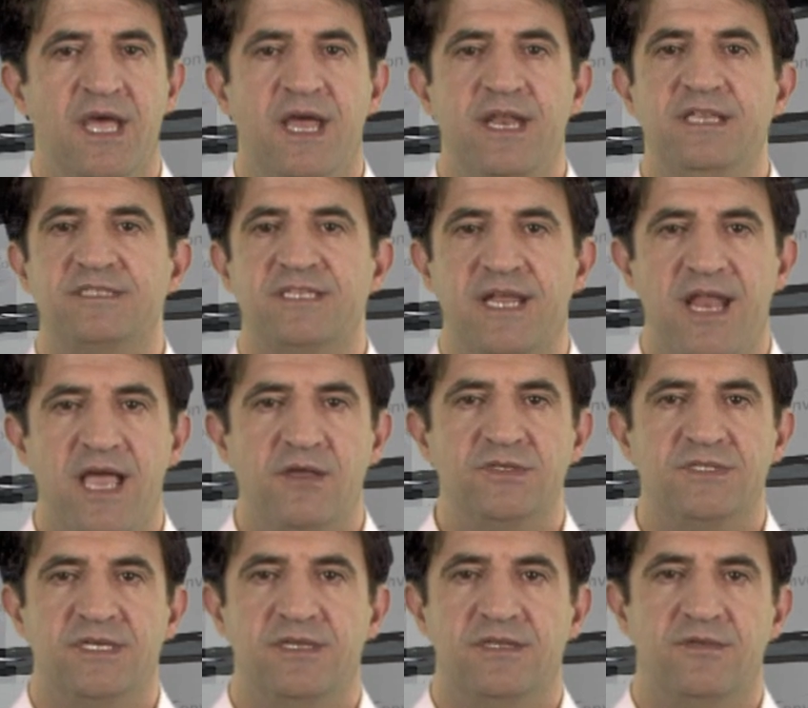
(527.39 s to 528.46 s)
and it's
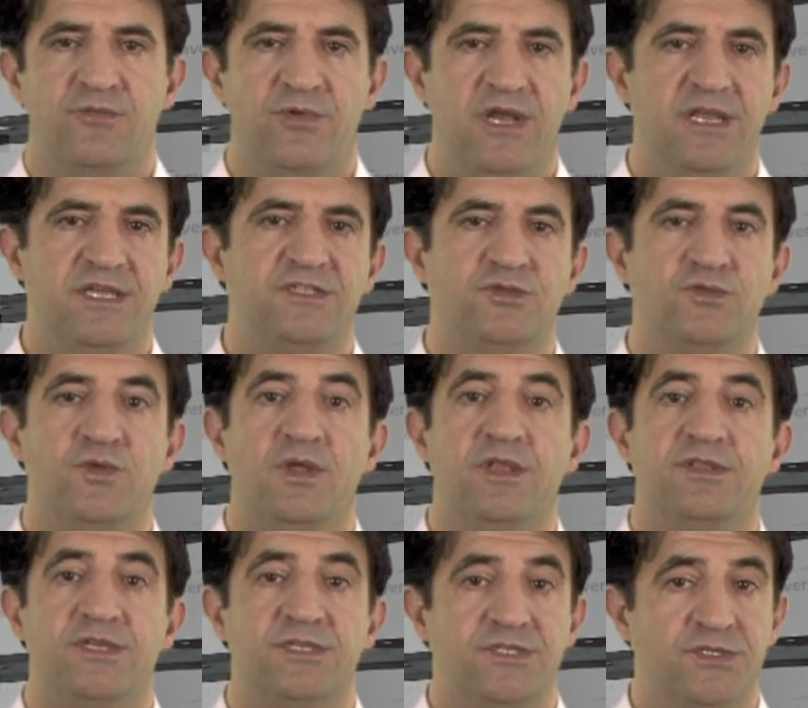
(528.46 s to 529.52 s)
announced release
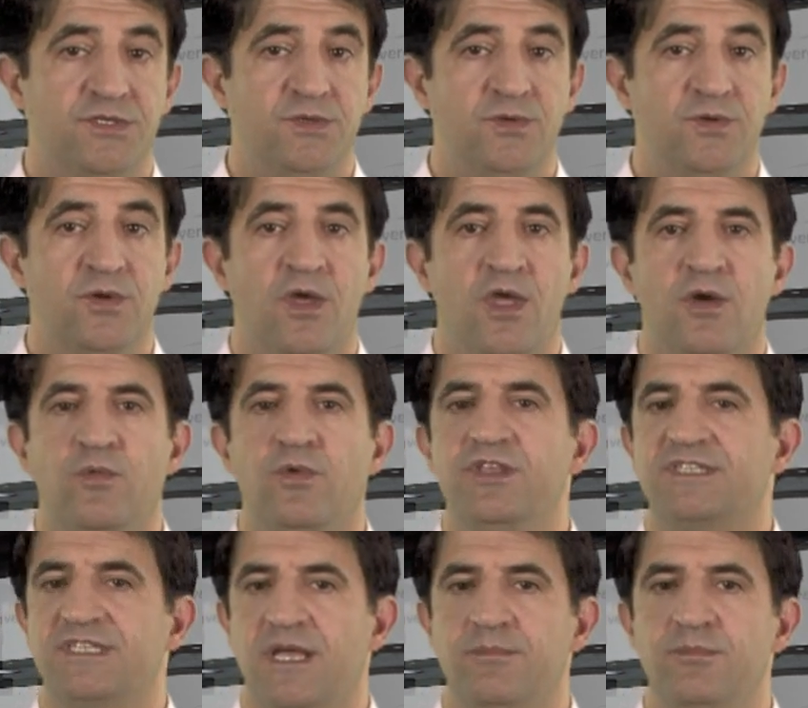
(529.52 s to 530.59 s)
12.2
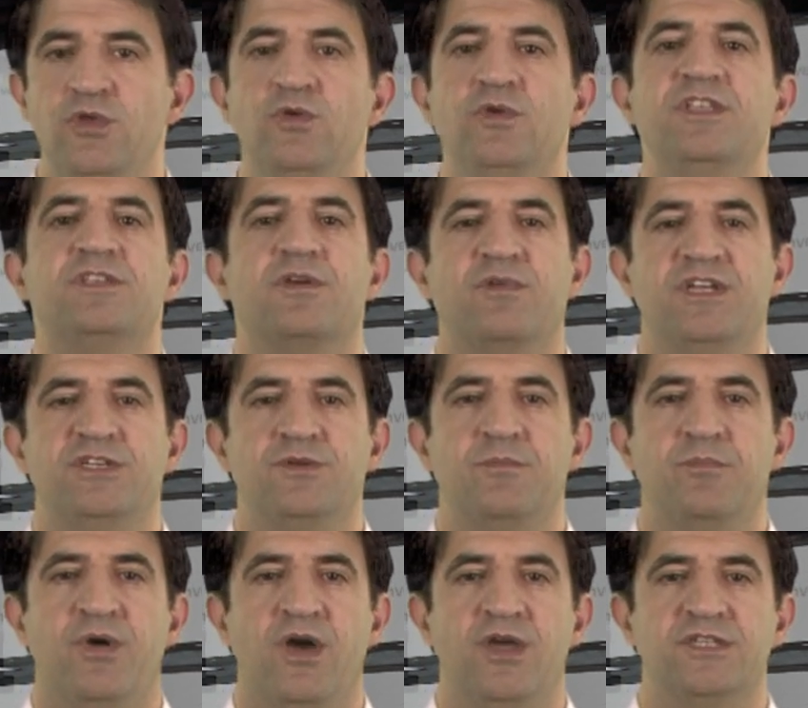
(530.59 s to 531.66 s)
with some new
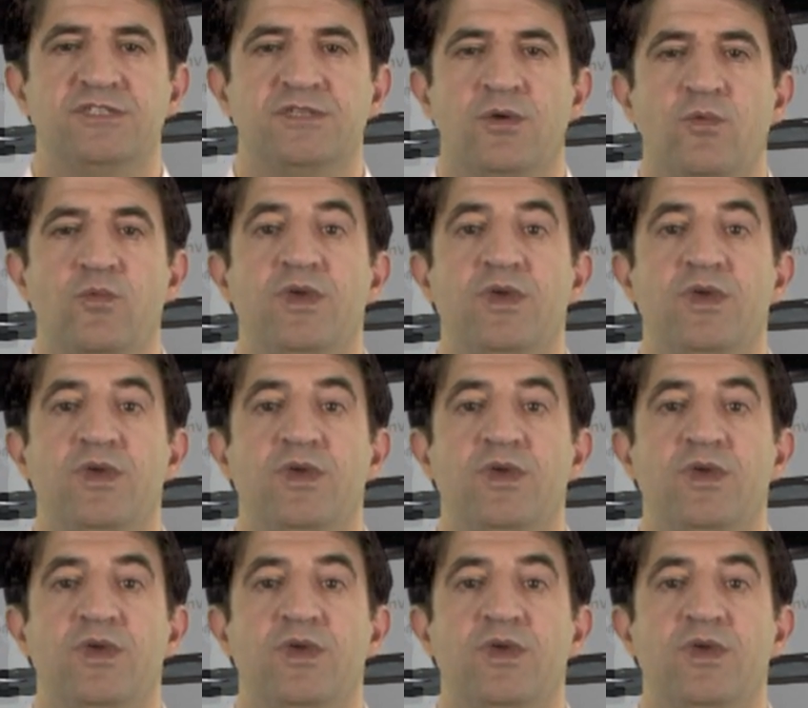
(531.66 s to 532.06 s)
integration points